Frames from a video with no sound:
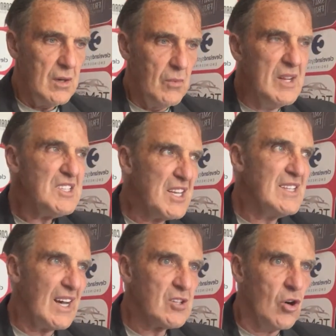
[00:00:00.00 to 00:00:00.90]
When he
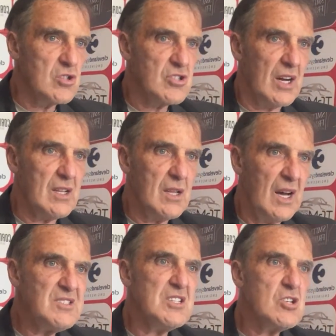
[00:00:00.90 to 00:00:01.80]
signed that contract,
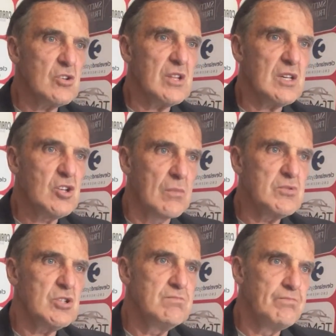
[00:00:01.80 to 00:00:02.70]
has he got the
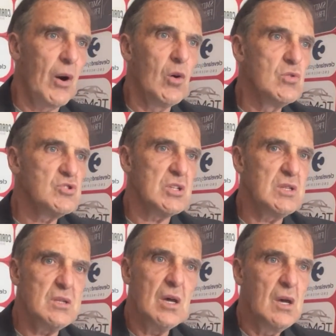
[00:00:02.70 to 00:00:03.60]
gumption, balls
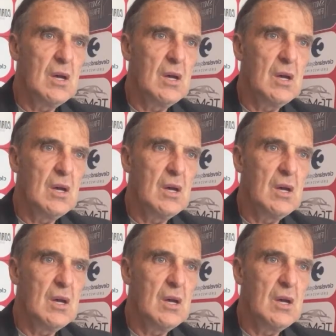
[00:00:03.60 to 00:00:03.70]
and